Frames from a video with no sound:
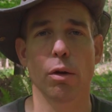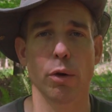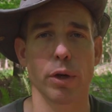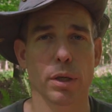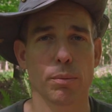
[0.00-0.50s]

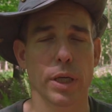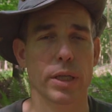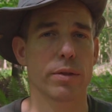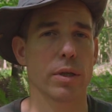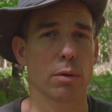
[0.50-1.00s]
learning
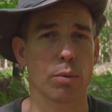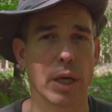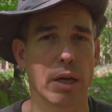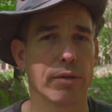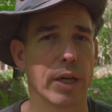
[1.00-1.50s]
based stuff, we
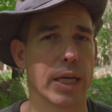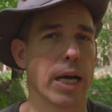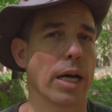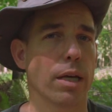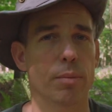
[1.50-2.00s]
have
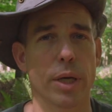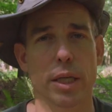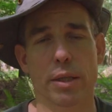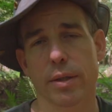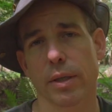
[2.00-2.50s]
AI
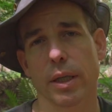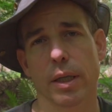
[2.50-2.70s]
based